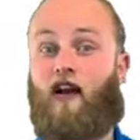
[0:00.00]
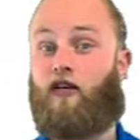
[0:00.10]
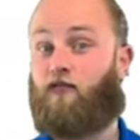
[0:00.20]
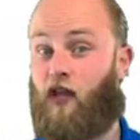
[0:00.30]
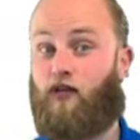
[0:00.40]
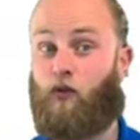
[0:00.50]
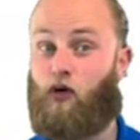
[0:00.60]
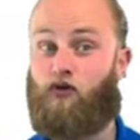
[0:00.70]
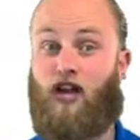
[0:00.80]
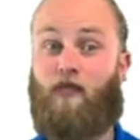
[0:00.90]
your flight
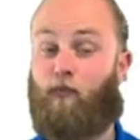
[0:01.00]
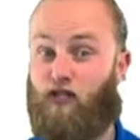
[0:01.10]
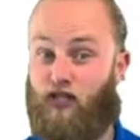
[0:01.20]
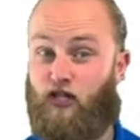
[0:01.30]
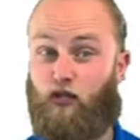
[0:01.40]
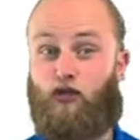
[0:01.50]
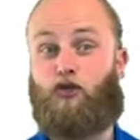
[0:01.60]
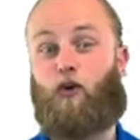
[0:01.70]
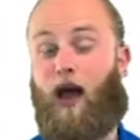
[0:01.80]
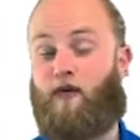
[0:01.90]
crews on the procedures
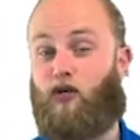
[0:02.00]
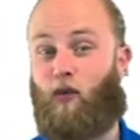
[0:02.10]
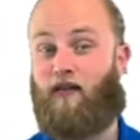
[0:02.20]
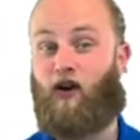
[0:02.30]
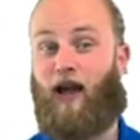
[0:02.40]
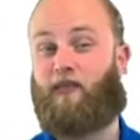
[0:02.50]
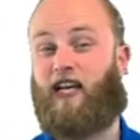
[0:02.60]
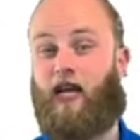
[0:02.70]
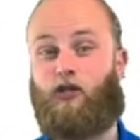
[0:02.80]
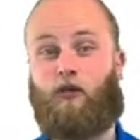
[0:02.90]
described in your waiver
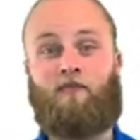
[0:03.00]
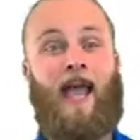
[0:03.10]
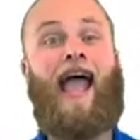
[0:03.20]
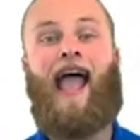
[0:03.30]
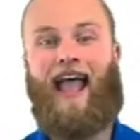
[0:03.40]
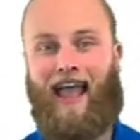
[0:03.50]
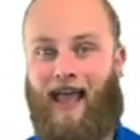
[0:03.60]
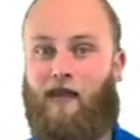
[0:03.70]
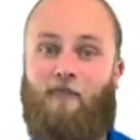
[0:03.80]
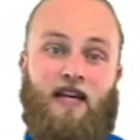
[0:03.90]
application
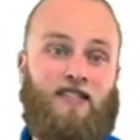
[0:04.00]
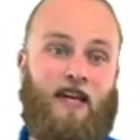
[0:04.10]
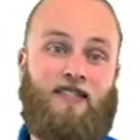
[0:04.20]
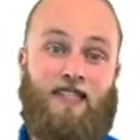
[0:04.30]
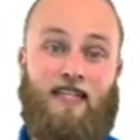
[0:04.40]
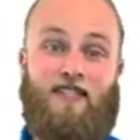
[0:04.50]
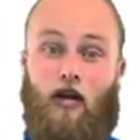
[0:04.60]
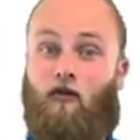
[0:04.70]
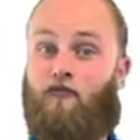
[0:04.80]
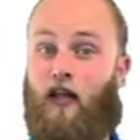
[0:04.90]
and maintain
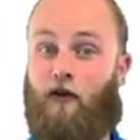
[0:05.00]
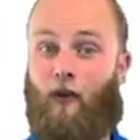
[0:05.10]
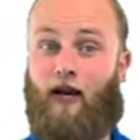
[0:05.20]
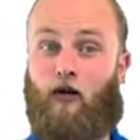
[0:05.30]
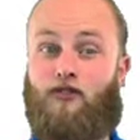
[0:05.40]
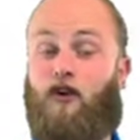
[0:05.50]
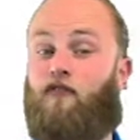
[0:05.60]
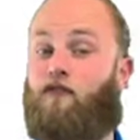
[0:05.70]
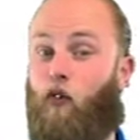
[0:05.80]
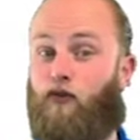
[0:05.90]
detailed flight records
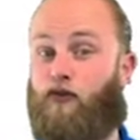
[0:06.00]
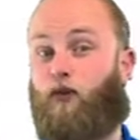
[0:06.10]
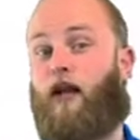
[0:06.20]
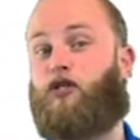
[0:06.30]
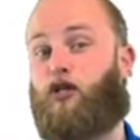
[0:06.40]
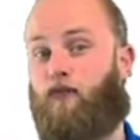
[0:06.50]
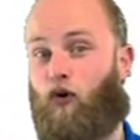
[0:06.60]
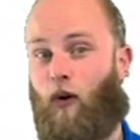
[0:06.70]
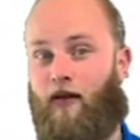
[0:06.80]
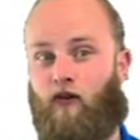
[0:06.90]
for the duration of your
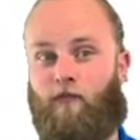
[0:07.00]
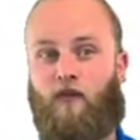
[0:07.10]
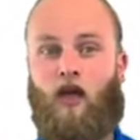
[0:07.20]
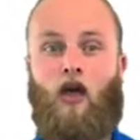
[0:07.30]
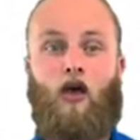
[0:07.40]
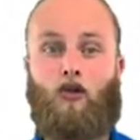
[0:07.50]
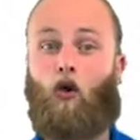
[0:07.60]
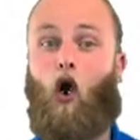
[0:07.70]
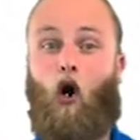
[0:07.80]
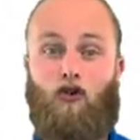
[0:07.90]
waiver. You'll
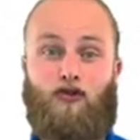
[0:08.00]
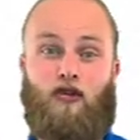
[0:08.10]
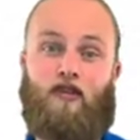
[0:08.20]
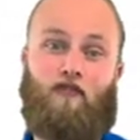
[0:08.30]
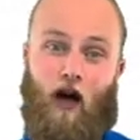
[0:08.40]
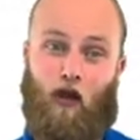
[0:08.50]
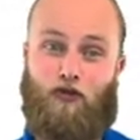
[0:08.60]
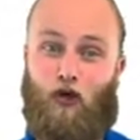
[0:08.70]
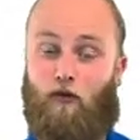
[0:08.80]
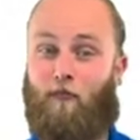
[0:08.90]
also need to follow
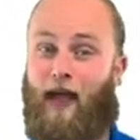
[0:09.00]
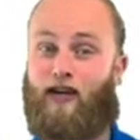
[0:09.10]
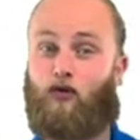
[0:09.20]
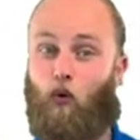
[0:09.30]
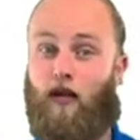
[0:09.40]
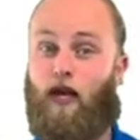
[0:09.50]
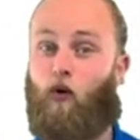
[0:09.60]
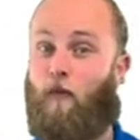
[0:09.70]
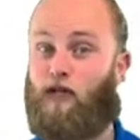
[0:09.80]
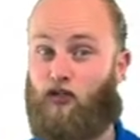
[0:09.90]
certain mandatory
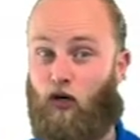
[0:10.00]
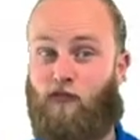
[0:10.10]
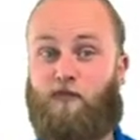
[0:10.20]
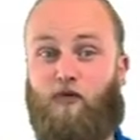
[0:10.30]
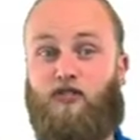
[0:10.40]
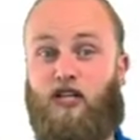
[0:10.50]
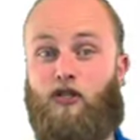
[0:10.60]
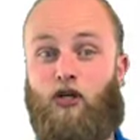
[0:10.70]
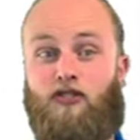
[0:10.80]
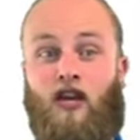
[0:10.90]
equipment service
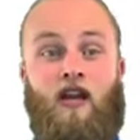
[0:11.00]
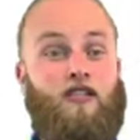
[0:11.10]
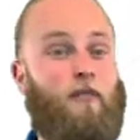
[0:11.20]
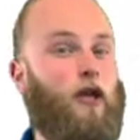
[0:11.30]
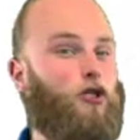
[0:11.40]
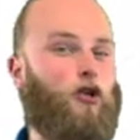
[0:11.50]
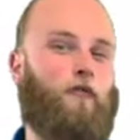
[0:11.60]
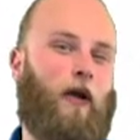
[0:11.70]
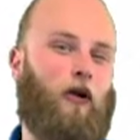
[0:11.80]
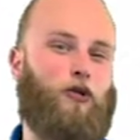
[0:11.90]
procedures to make sure the
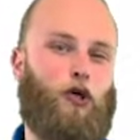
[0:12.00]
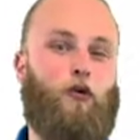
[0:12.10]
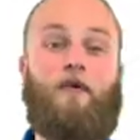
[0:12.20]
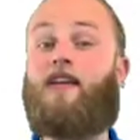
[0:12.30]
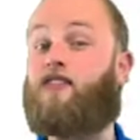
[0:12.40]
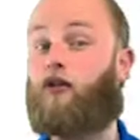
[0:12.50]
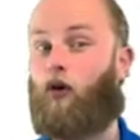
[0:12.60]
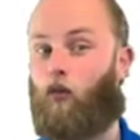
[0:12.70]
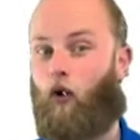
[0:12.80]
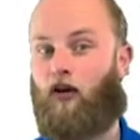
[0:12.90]
parachute is in
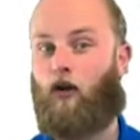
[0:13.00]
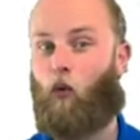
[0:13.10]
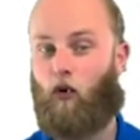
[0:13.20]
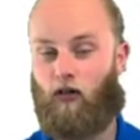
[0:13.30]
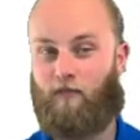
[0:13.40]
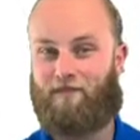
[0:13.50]
good working order.